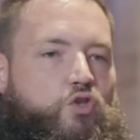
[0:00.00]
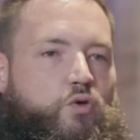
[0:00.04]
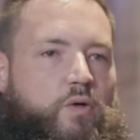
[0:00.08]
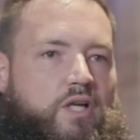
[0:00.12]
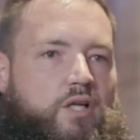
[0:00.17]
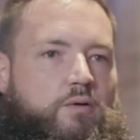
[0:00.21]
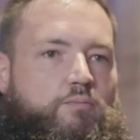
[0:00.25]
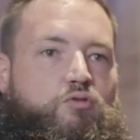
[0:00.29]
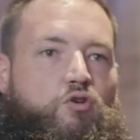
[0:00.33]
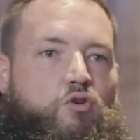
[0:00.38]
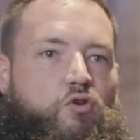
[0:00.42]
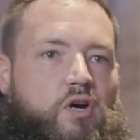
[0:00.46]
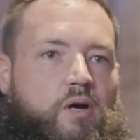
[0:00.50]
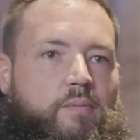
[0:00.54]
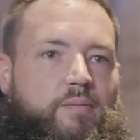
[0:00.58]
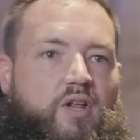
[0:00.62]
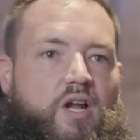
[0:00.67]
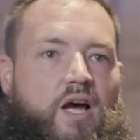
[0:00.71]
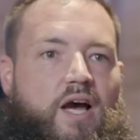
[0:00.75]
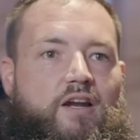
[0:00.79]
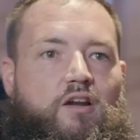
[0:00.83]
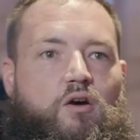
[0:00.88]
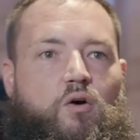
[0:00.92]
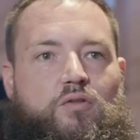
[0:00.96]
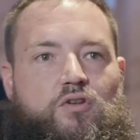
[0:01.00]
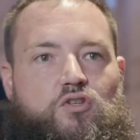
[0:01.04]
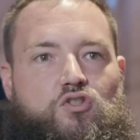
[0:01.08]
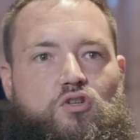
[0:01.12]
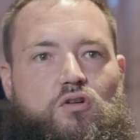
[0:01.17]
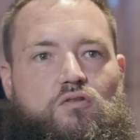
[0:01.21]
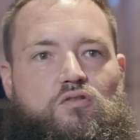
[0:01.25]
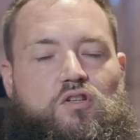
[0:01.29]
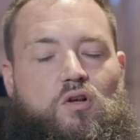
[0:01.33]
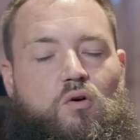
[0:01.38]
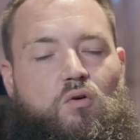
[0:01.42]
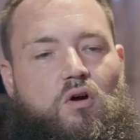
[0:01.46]
training program that I know that
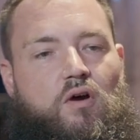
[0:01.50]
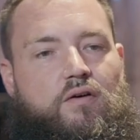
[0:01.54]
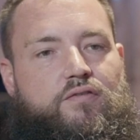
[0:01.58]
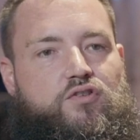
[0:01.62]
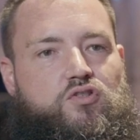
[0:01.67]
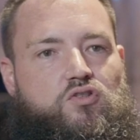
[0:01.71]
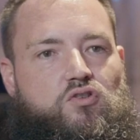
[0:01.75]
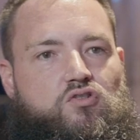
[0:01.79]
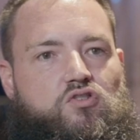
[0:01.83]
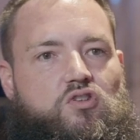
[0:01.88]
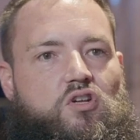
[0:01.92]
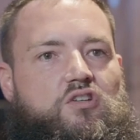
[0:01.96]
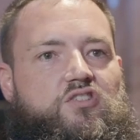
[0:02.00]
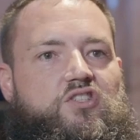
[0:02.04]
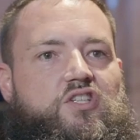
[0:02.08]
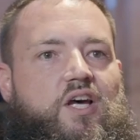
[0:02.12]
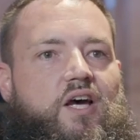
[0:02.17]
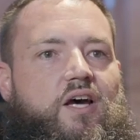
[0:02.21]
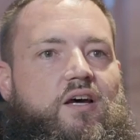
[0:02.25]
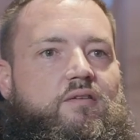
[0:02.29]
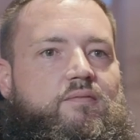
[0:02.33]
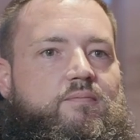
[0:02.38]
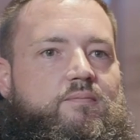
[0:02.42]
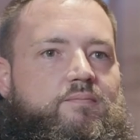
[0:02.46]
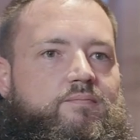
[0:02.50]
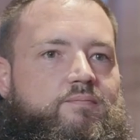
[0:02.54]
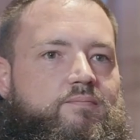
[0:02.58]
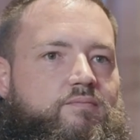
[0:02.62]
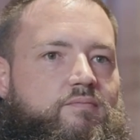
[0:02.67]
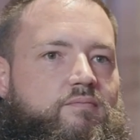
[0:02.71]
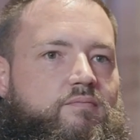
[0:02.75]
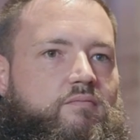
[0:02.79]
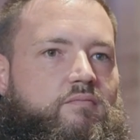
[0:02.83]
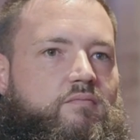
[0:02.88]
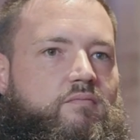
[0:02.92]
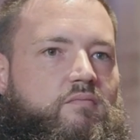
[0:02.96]
serves loan officers does that,
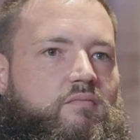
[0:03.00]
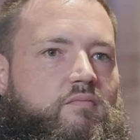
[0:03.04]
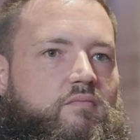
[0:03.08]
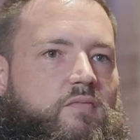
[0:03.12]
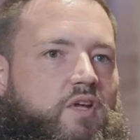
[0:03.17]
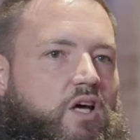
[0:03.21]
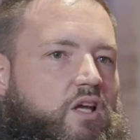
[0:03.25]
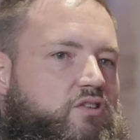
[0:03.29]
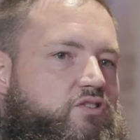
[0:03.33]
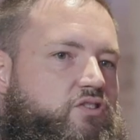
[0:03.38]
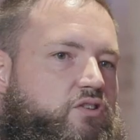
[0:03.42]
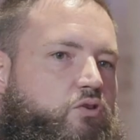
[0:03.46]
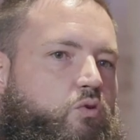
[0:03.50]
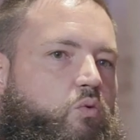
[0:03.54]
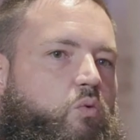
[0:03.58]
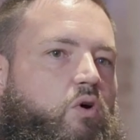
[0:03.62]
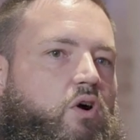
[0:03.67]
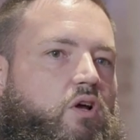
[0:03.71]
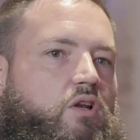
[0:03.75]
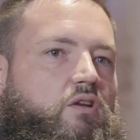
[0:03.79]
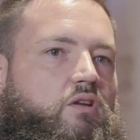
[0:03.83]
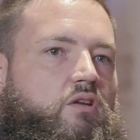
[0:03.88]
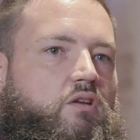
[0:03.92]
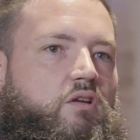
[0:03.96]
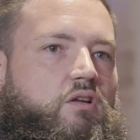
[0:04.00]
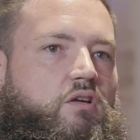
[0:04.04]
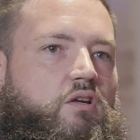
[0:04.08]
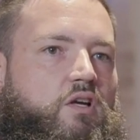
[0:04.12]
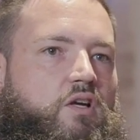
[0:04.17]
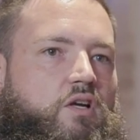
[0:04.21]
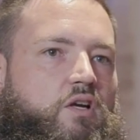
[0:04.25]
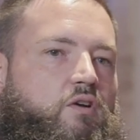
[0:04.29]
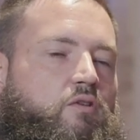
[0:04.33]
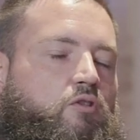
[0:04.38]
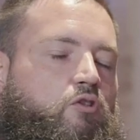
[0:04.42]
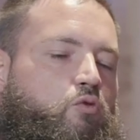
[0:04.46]
not a single one.
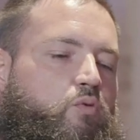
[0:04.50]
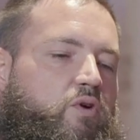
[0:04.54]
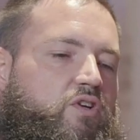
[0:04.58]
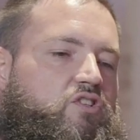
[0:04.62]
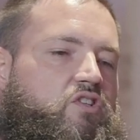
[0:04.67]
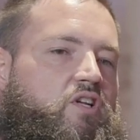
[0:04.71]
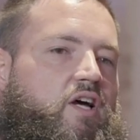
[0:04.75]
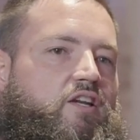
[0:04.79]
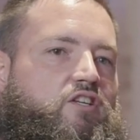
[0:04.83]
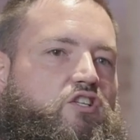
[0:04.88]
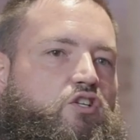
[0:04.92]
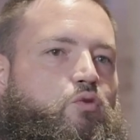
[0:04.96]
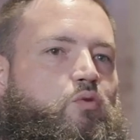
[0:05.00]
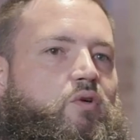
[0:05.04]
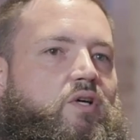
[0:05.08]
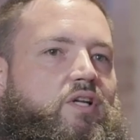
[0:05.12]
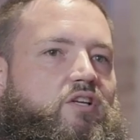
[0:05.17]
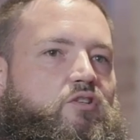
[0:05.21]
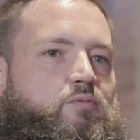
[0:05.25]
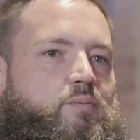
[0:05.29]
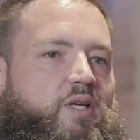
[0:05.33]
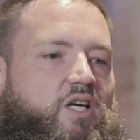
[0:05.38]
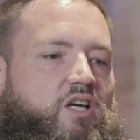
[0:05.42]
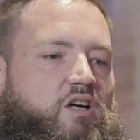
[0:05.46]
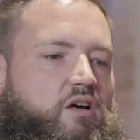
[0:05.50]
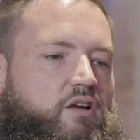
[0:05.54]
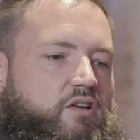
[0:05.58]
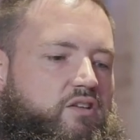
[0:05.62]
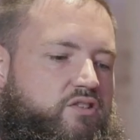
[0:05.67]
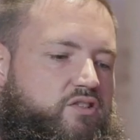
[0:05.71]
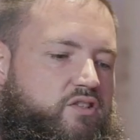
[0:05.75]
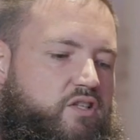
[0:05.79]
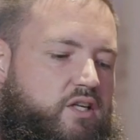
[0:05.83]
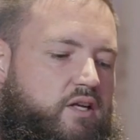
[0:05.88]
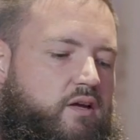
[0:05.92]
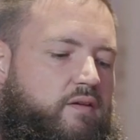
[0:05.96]
The reason I do it is
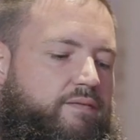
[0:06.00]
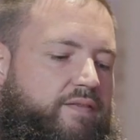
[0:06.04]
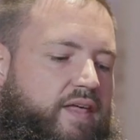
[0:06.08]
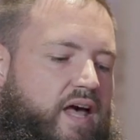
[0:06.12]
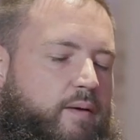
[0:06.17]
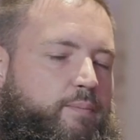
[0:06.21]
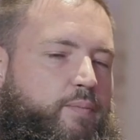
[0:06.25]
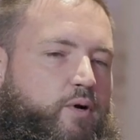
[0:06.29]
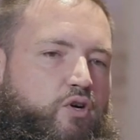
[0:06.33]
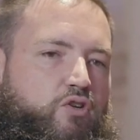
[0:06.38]
because that